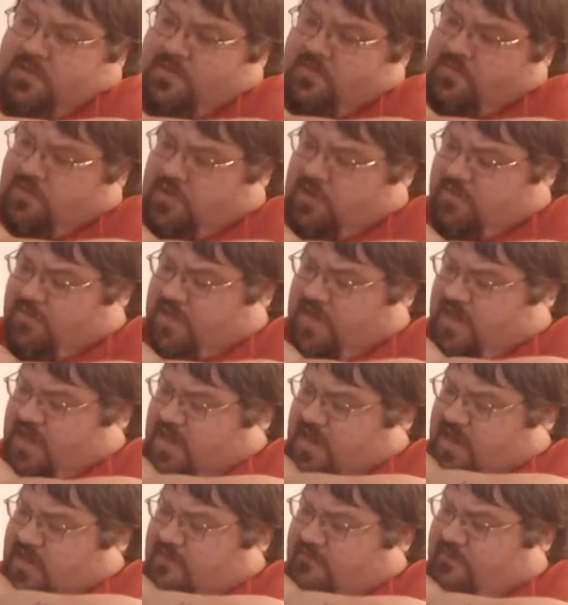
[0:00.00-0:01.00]
where we
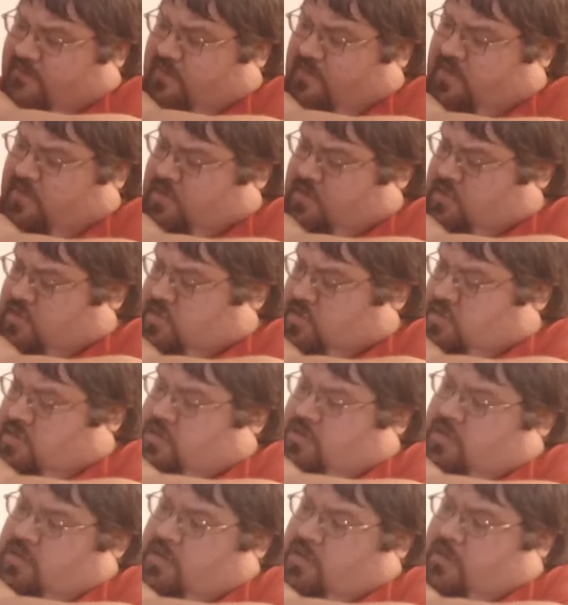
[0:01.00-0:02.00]
have
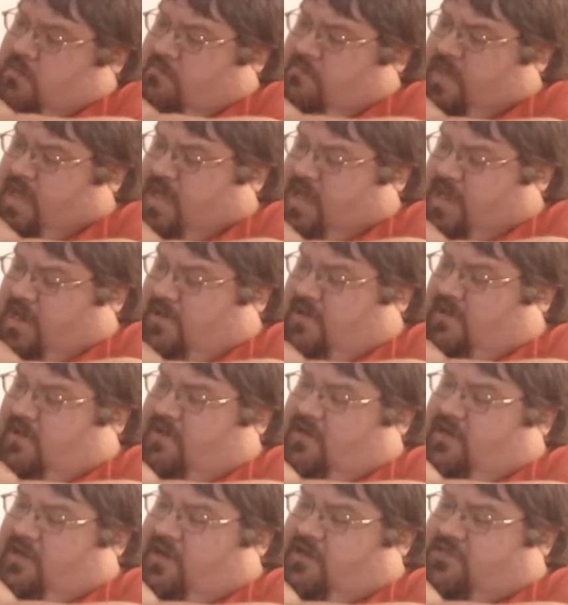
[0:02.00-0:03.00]
Matt
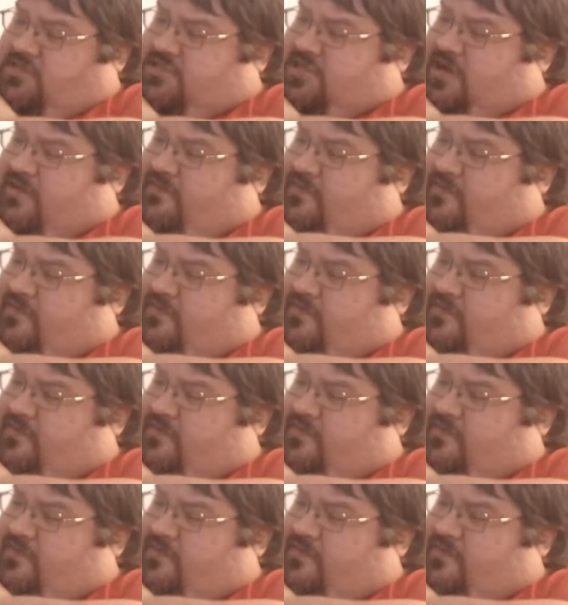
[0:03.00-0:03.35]
and Jeff